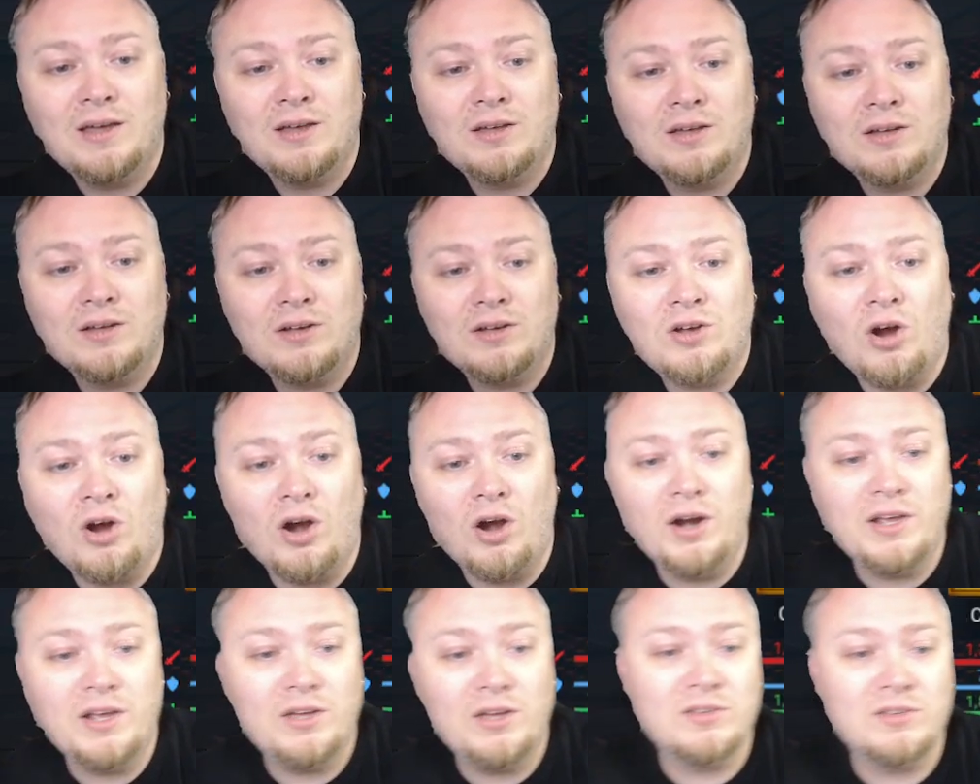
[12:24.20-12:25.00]

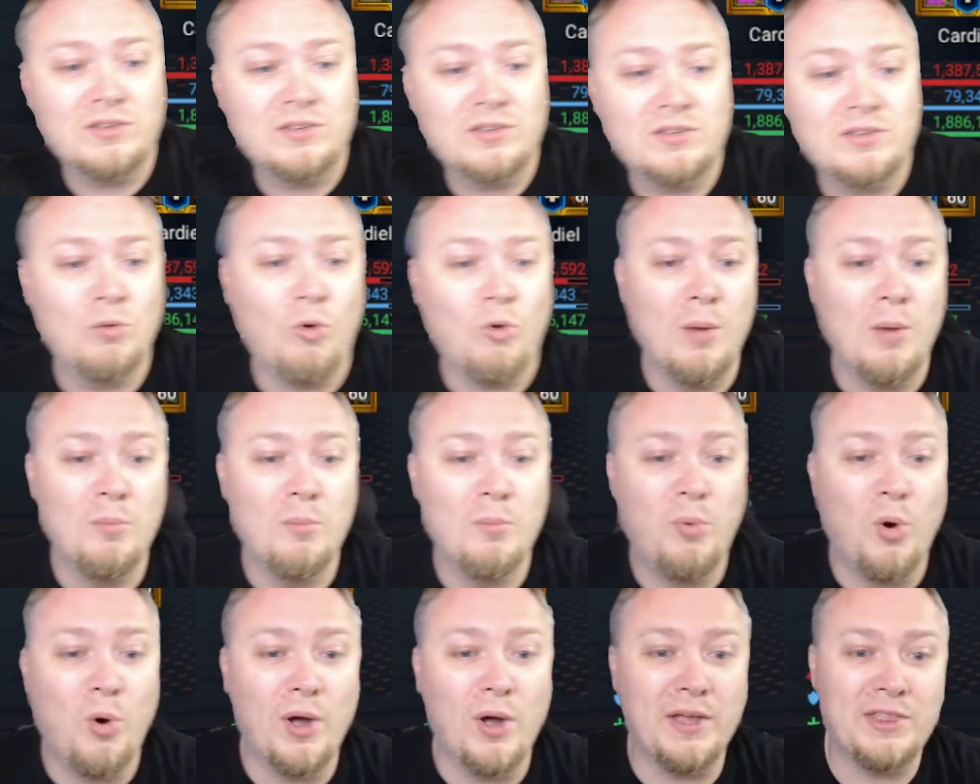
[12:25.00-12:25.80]
Cardiel did
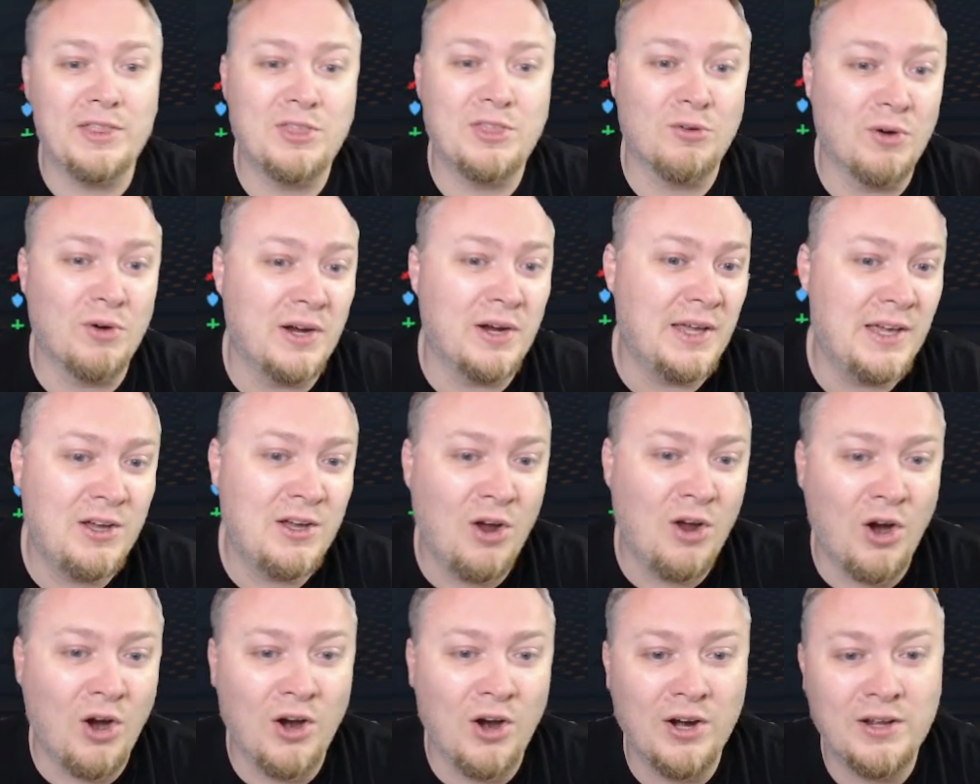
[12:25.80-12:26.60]
1.3.
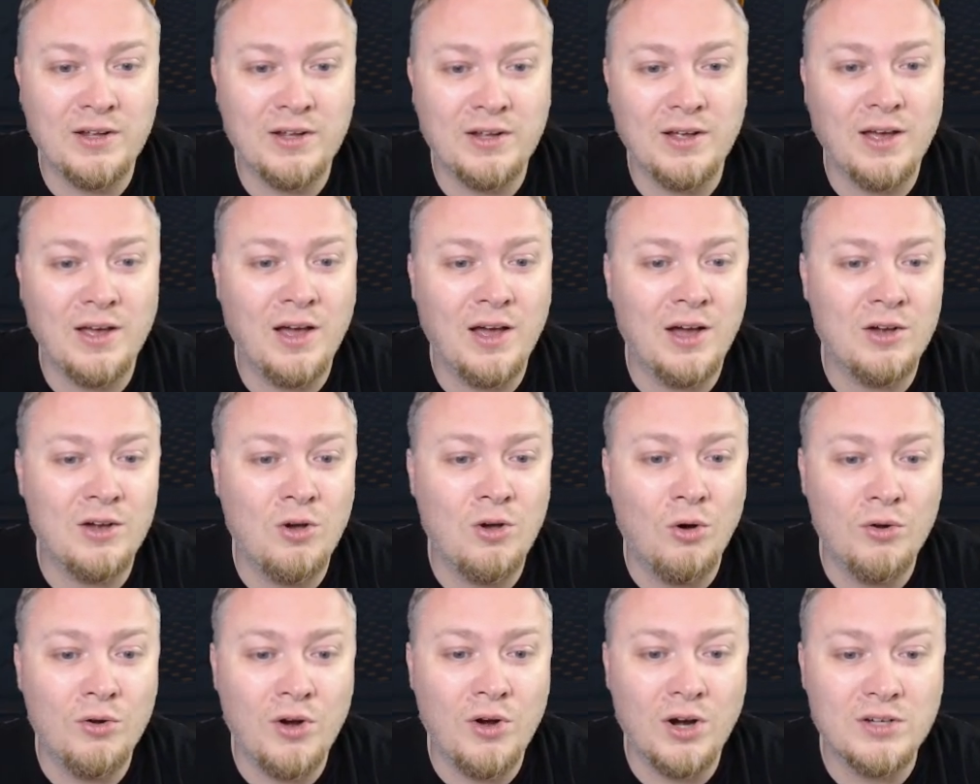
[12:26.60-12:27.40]
Cardi uh,
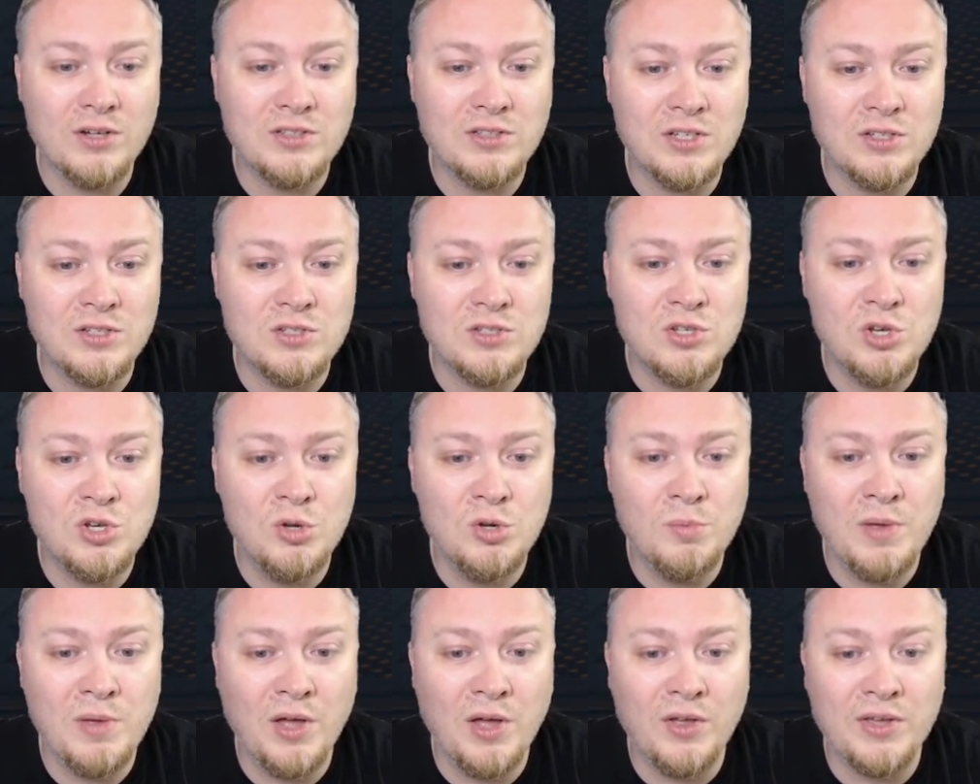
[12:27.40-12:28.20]
Cold Heart did 2
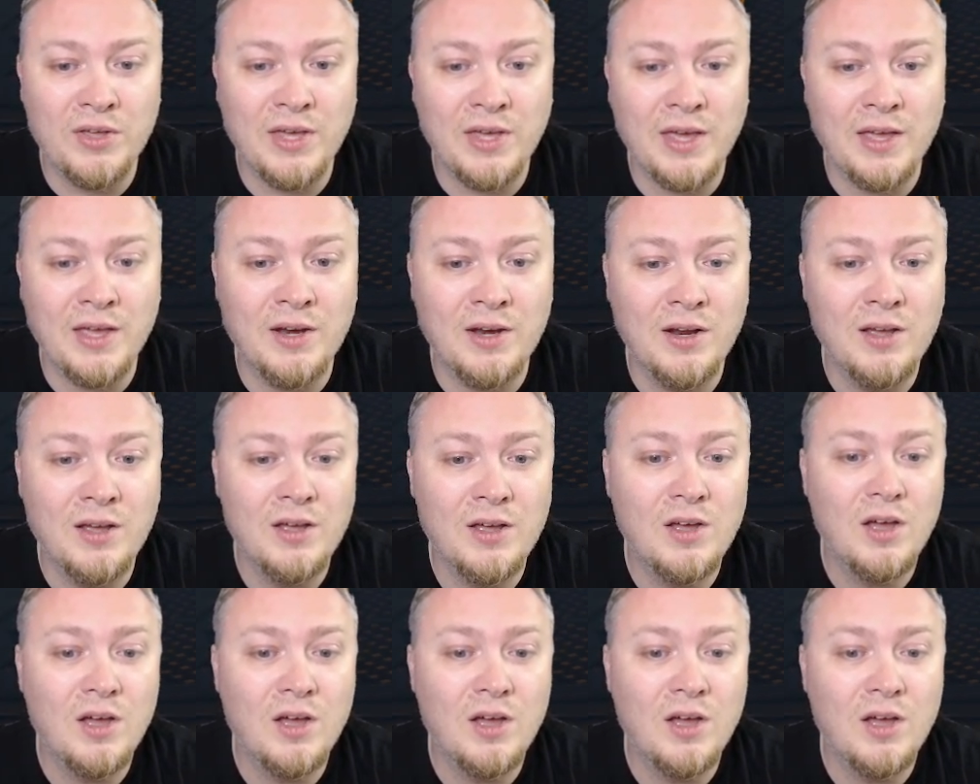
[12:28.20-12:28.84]
million.